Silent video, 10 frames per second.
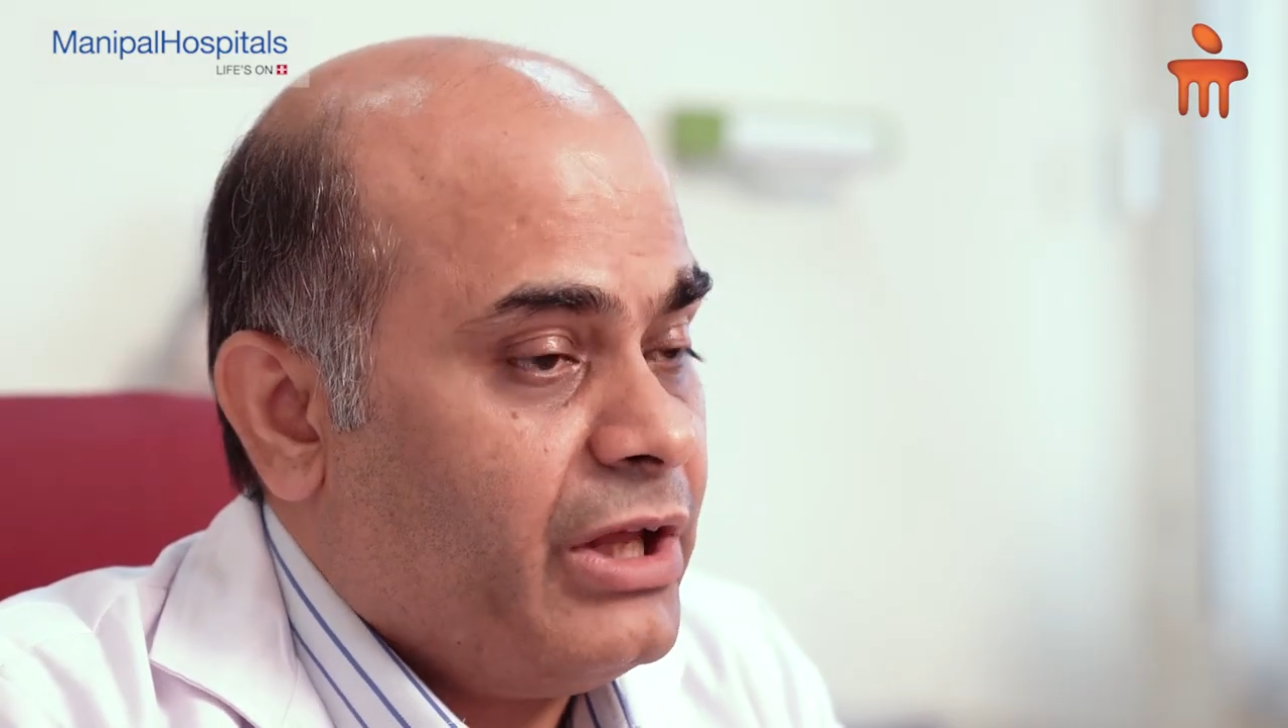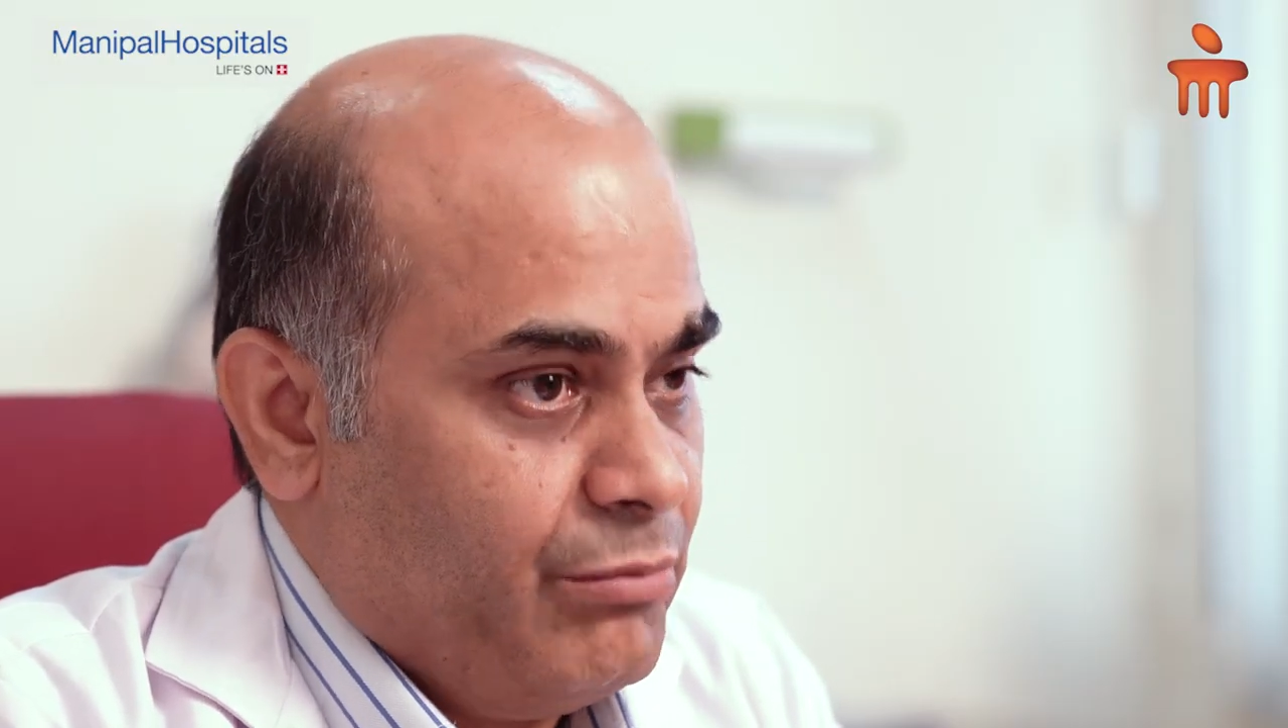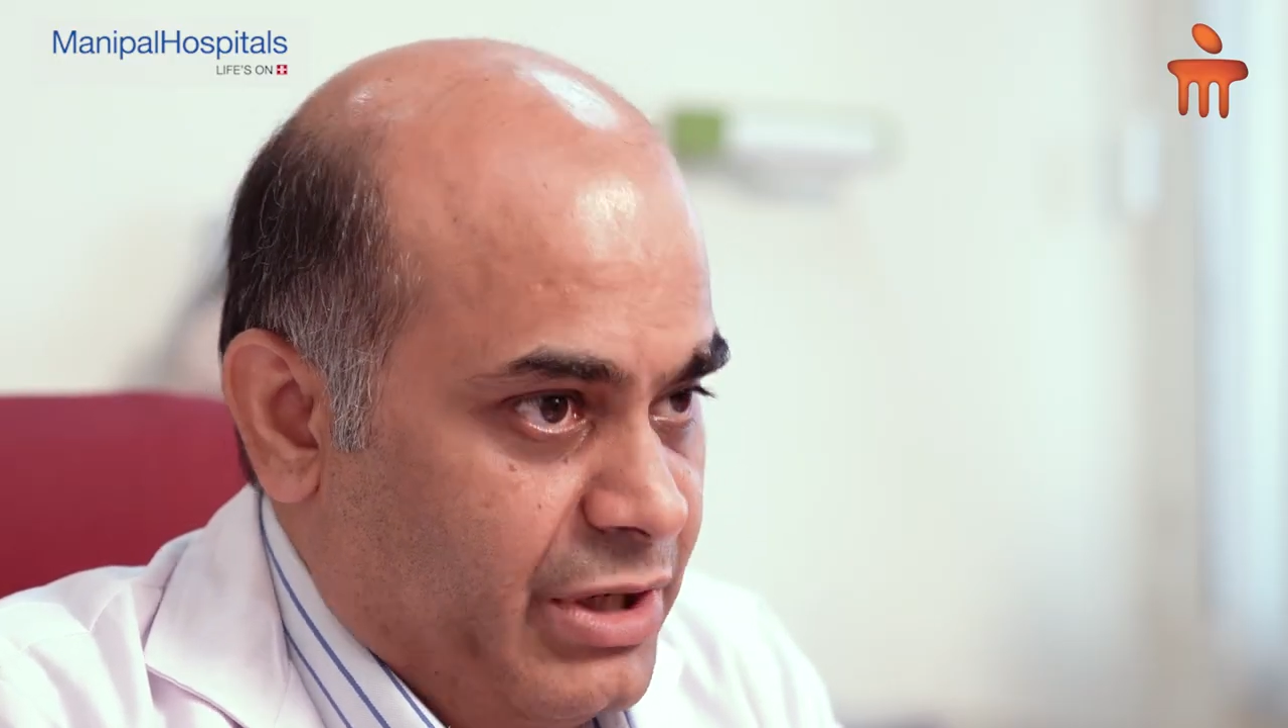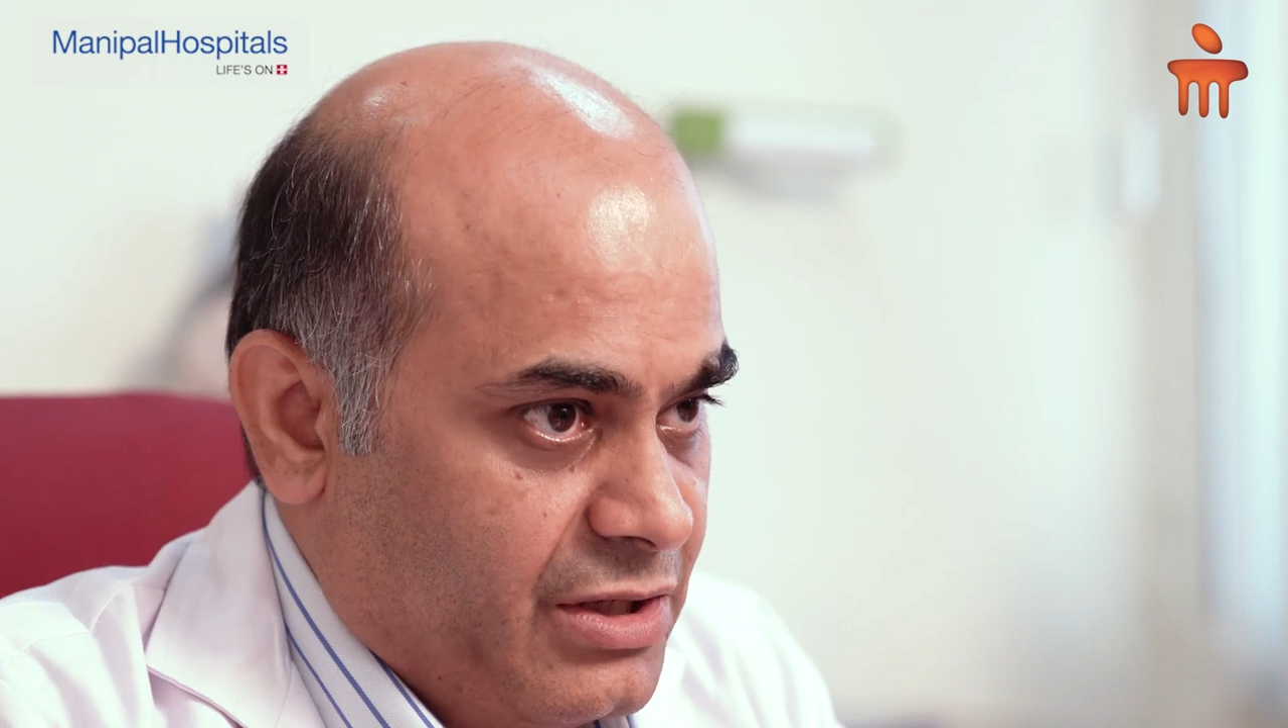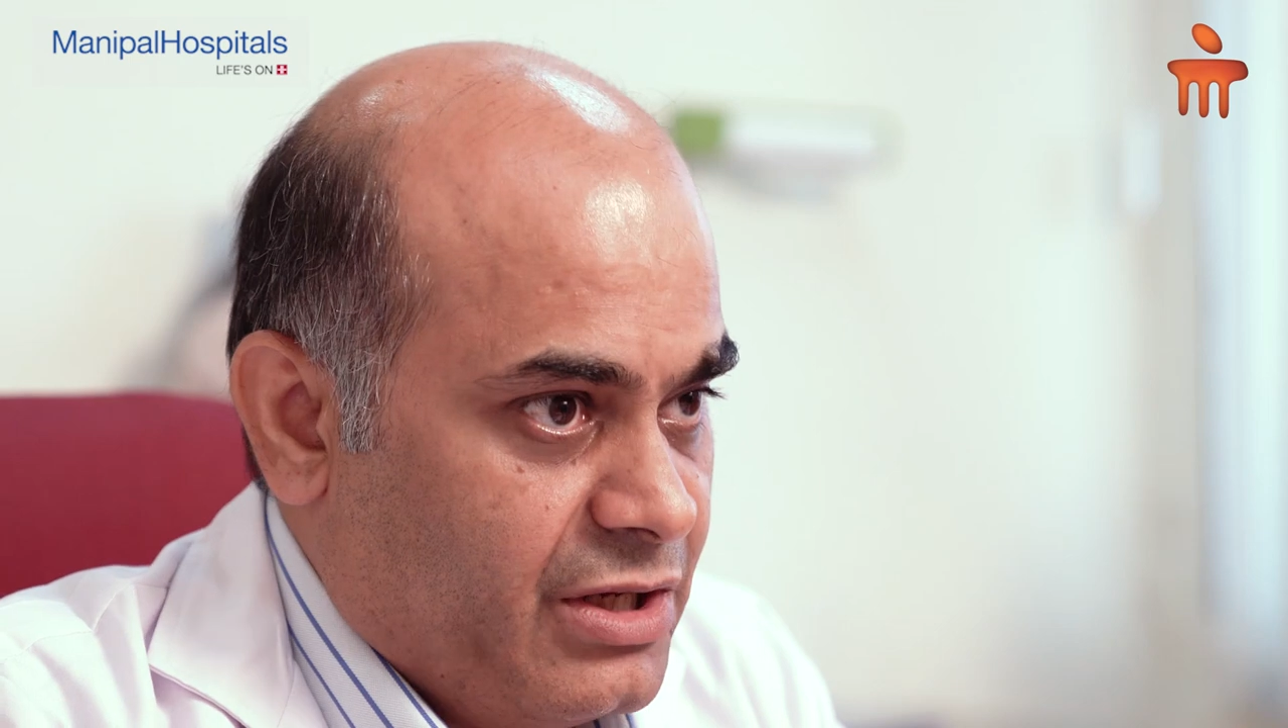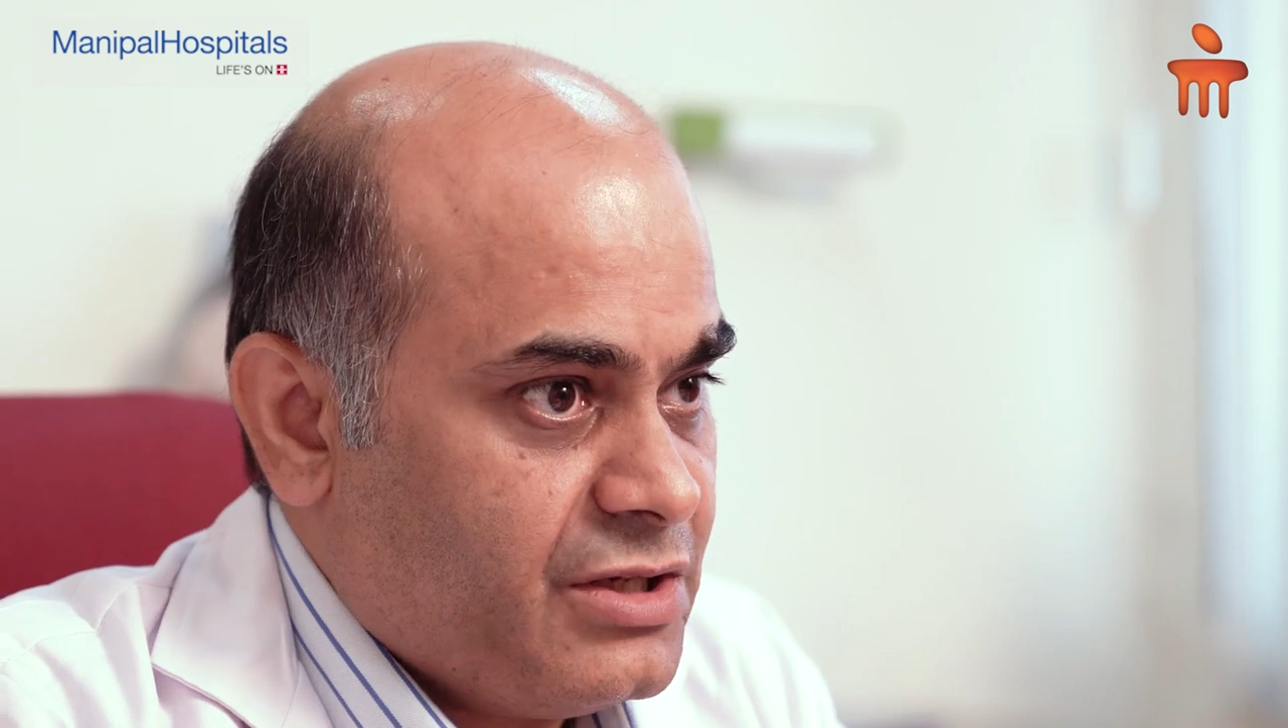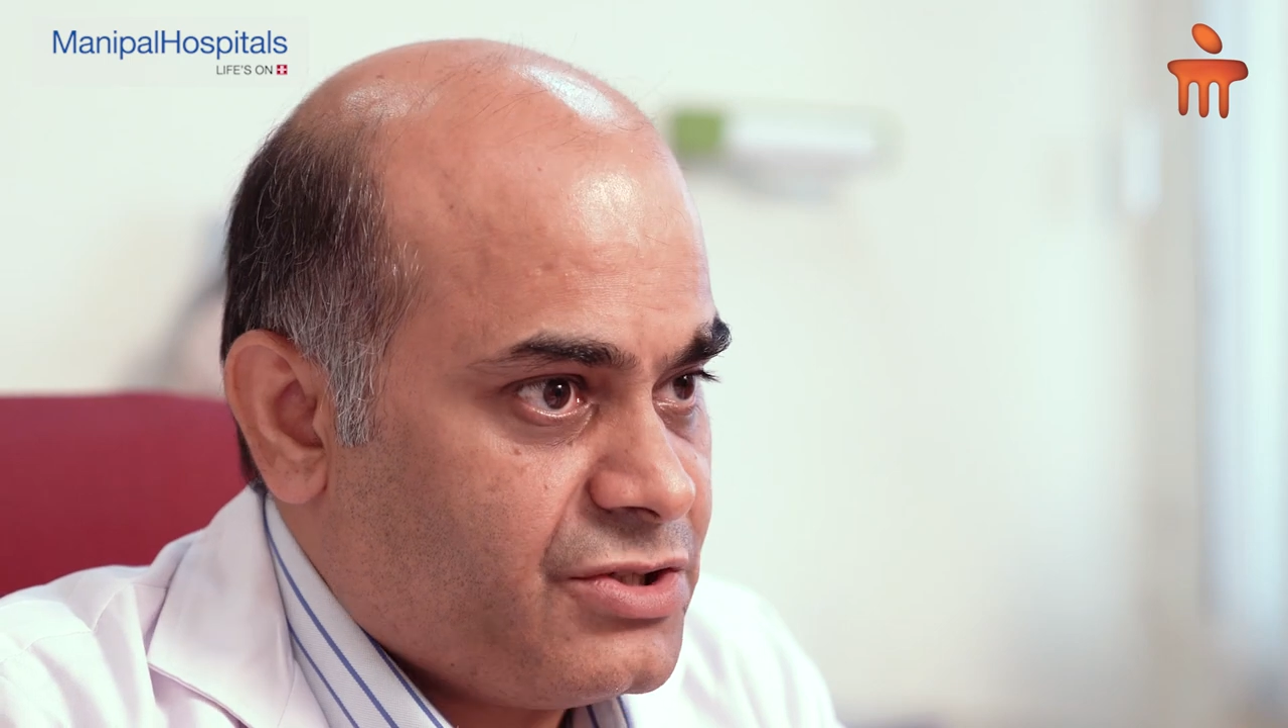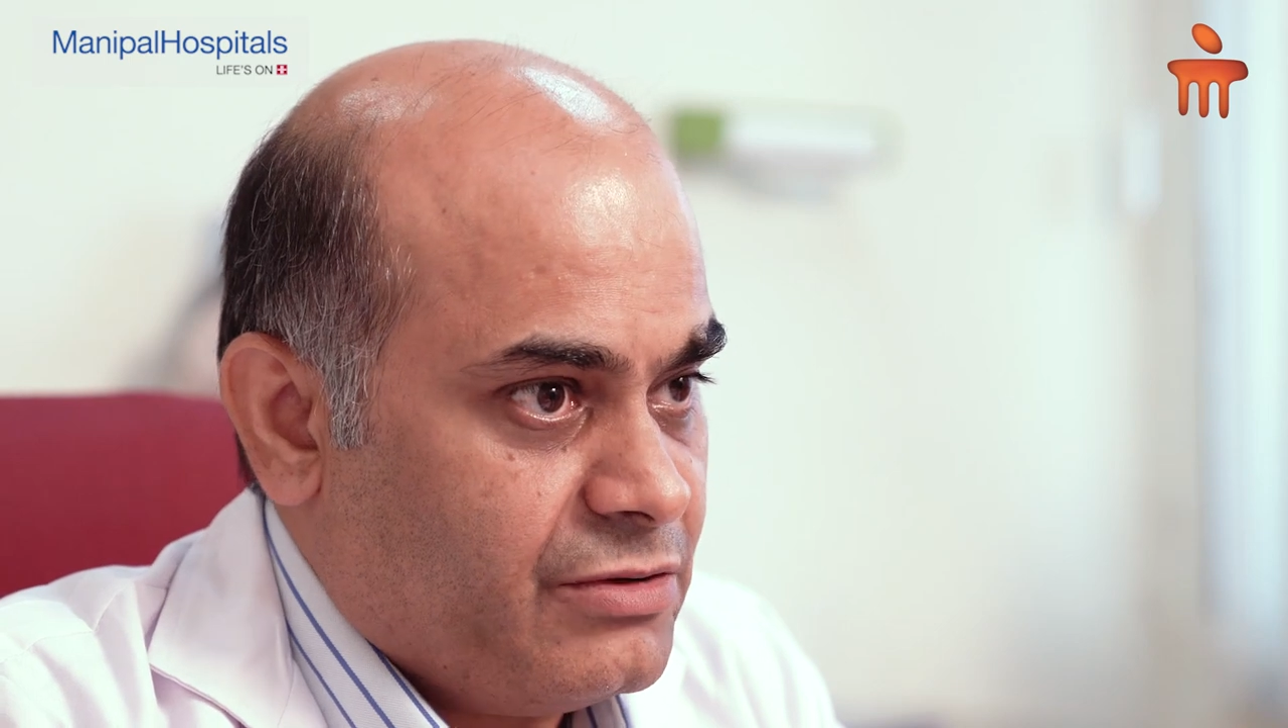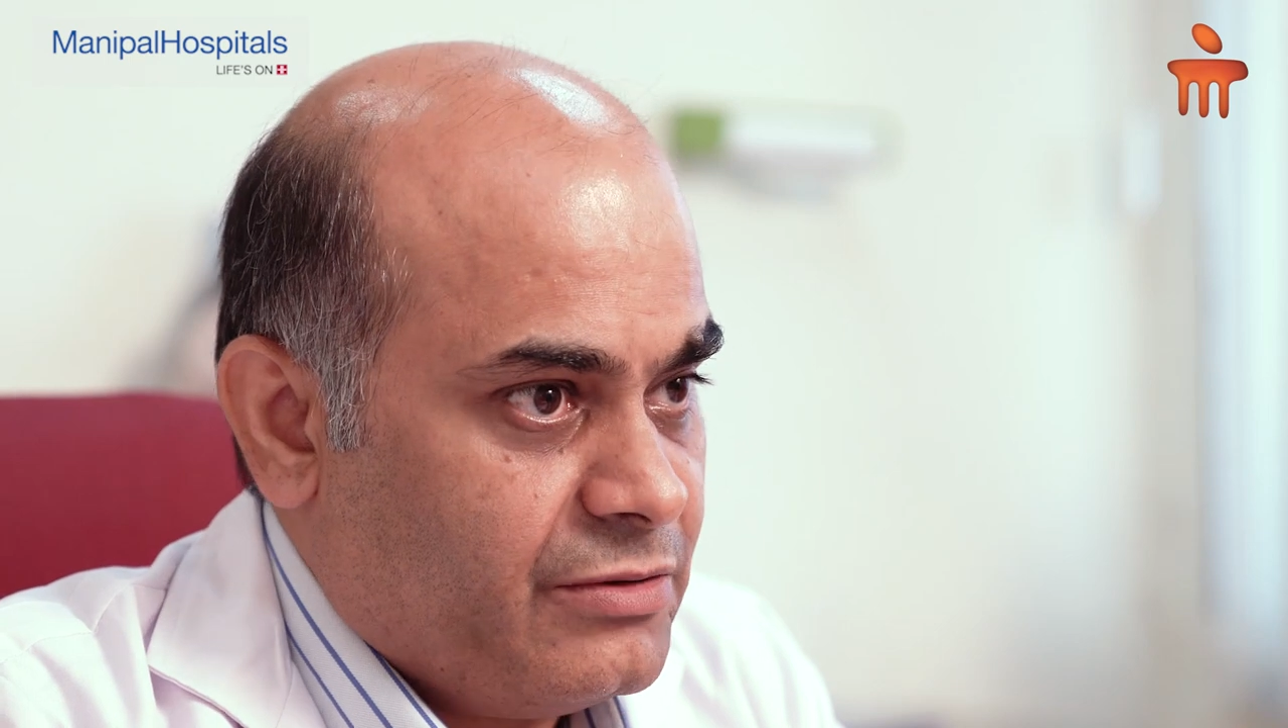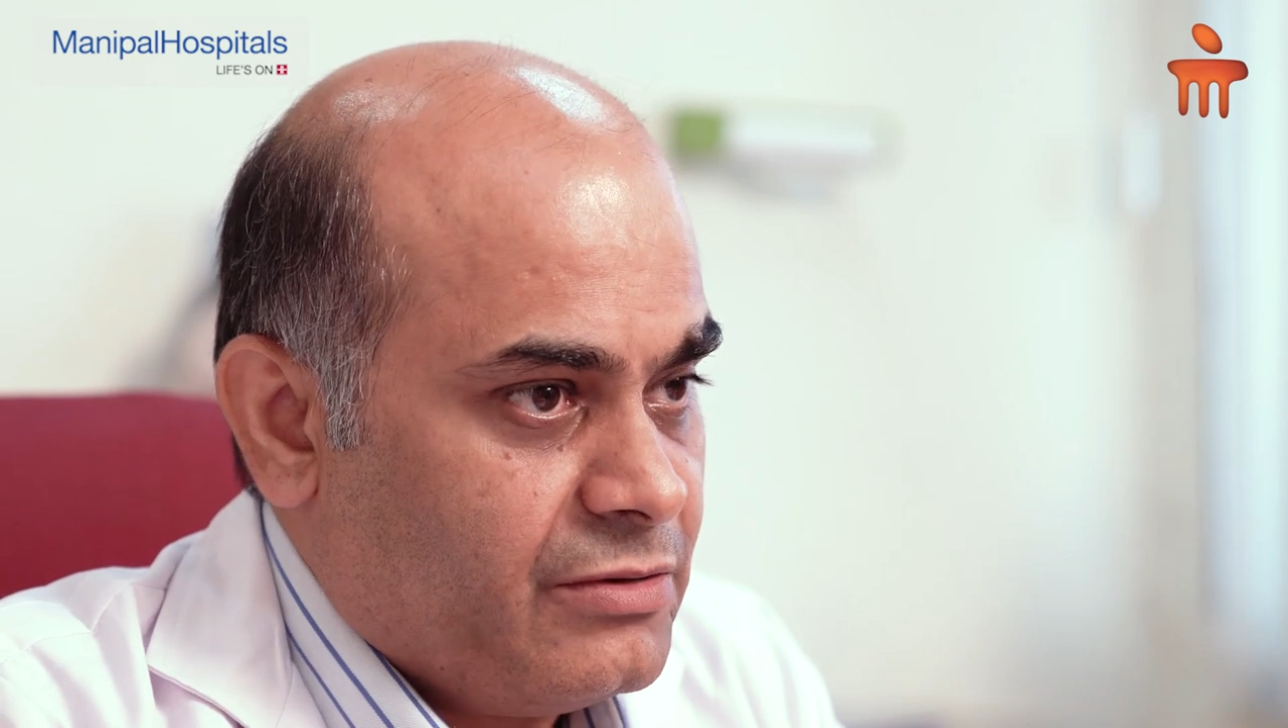
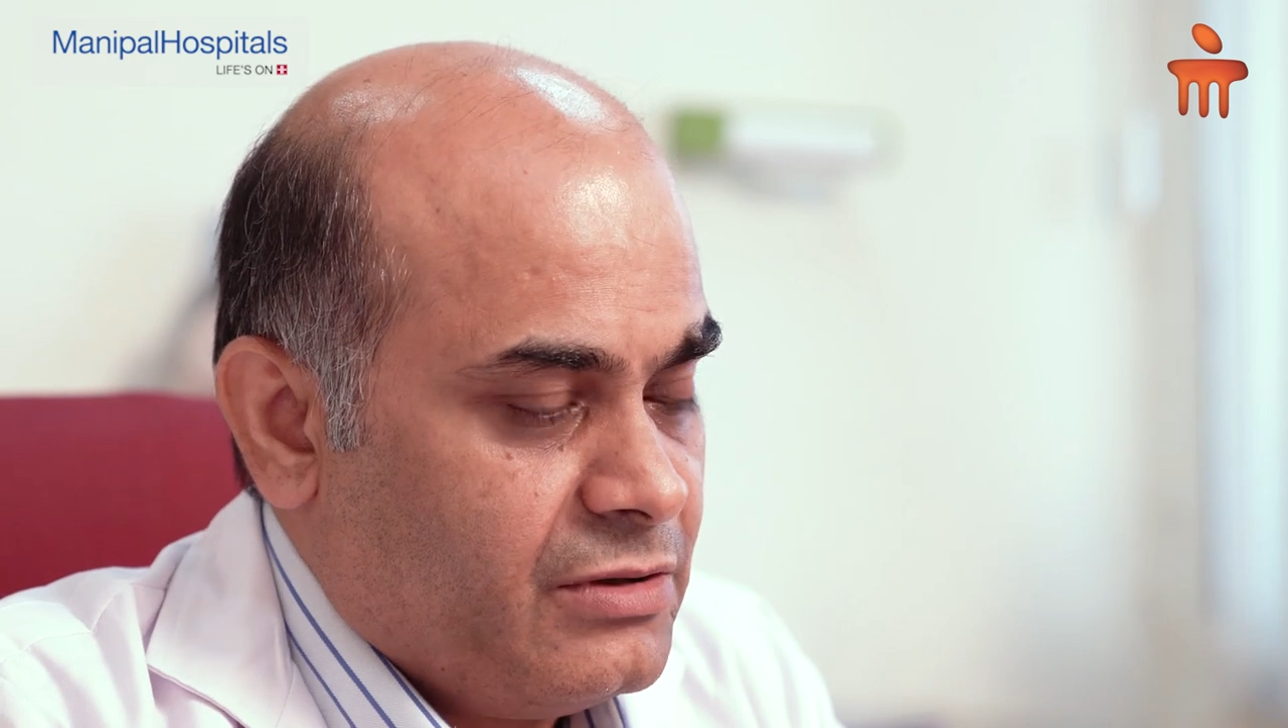medication.